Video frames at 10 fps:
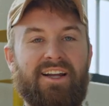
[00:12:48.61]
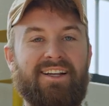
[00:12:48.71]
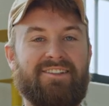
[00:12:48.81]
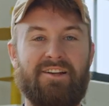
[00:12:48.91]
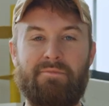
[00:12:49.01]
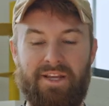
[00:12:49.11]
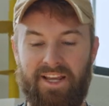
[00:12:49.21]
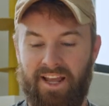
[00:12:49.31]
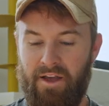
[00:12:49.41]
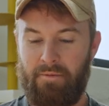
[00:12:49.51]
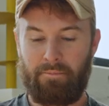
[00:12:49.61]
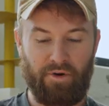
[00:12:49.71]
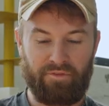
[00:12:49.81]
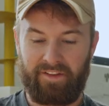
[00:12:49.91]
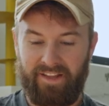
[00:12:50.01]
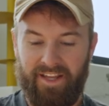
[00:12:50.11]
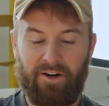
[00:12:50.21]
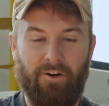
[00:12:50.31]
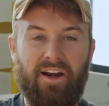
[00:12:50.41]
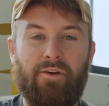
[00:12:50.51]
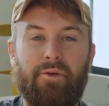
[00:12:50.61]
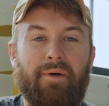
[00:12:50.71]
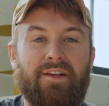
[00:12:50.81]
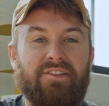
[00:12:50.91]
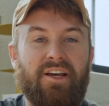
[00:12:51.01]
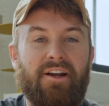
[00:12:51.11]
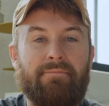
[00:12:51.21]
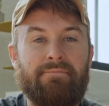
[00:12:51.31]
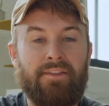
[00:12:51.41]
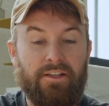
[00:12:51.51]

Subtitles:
It's gonna be perfectly integrated with my setup.